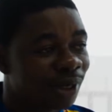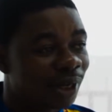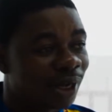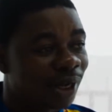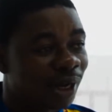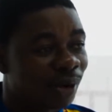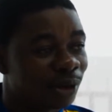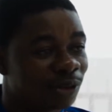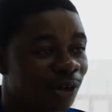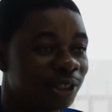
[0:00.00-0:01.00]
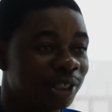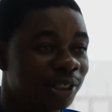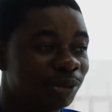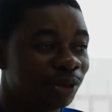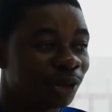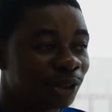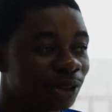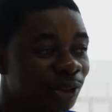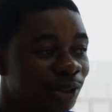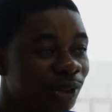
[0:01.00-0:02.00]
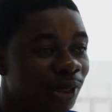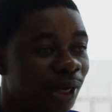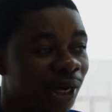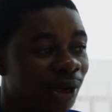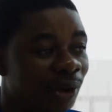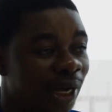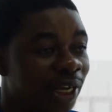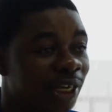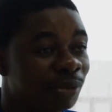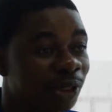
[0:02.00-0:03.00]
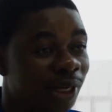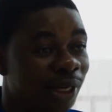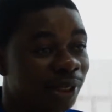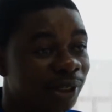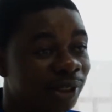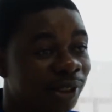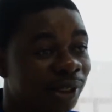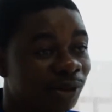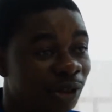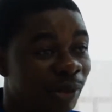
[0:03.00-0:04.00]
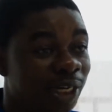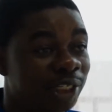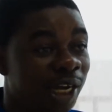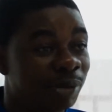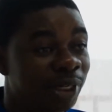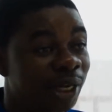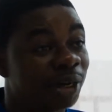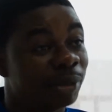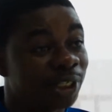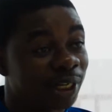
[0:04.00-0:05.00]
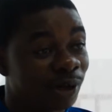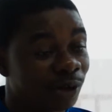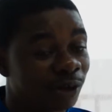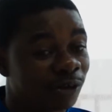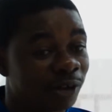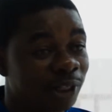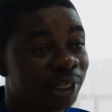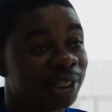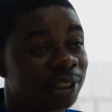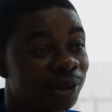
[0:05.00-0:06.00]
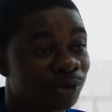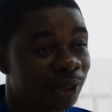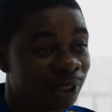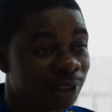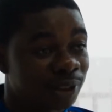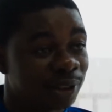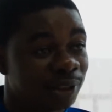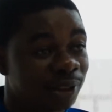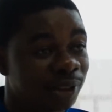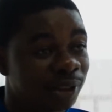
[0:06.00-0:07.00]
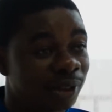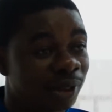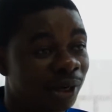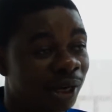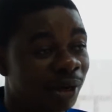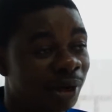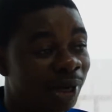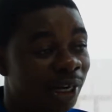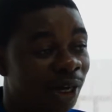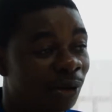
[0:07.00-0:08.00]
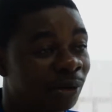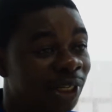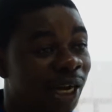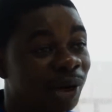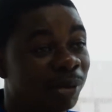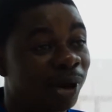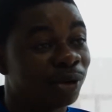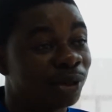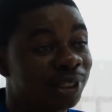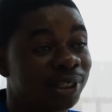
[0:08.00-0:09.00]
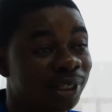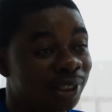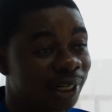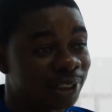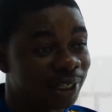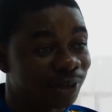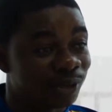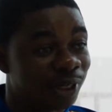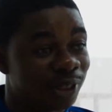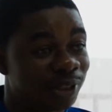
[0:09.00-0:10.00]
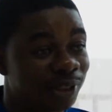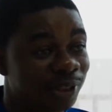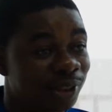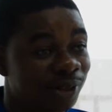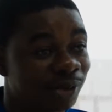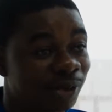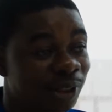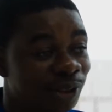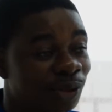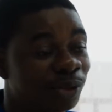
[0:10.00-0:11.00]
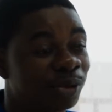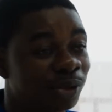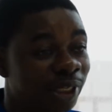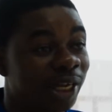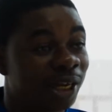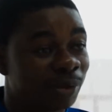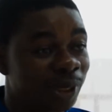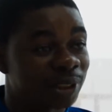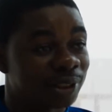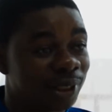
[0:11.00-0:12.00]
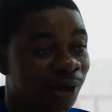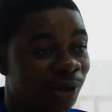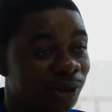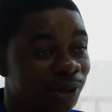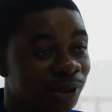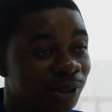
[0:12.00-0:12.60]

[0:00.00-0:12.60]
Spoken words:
I was fortunate because when I came here, during my time, they admitted a lot of international students. Earlier on, they had about only 3 international students, so they helped us a lot.